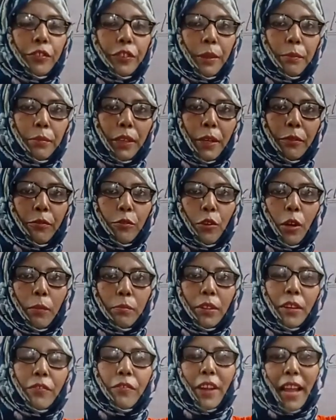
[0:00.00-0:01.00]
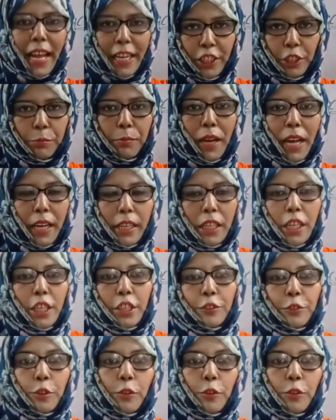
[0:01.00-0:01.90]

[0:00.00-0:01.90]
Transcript: sometimes from the flashback.